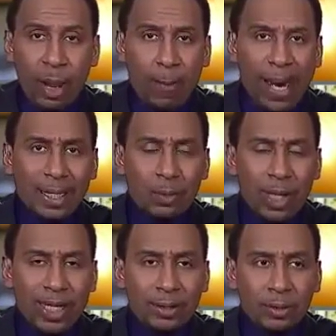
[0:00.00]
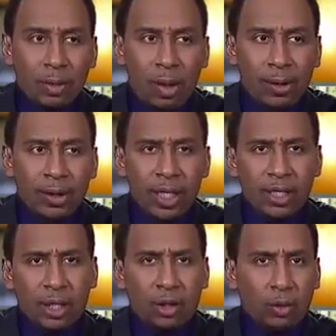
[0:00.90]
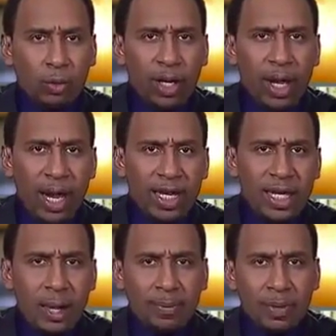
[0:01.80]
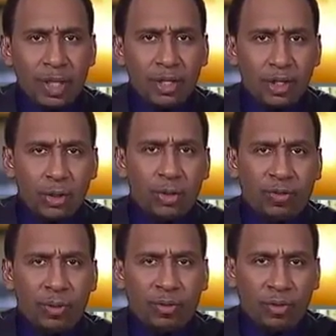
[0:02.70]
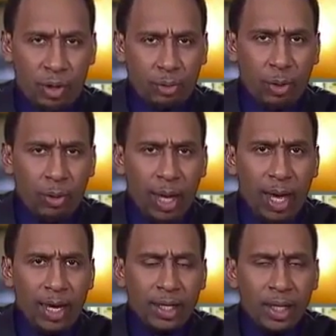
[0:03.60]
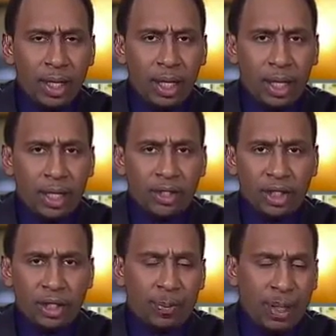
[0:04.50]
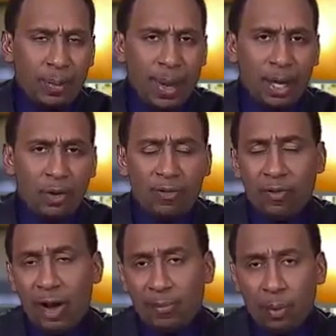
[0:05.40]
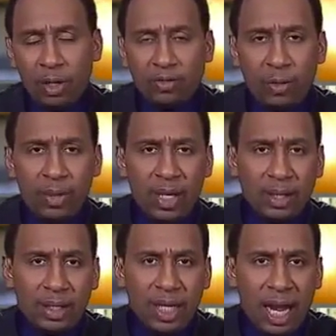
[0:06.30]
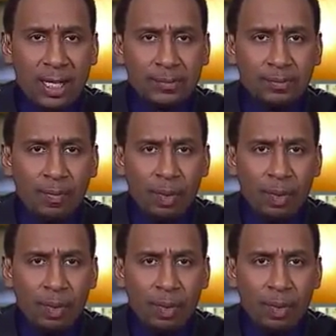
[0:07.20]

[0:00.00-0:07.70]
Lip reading: And by the way, he's a career 88% shooter from the free throw line, just to piggyback off of our points from the other day.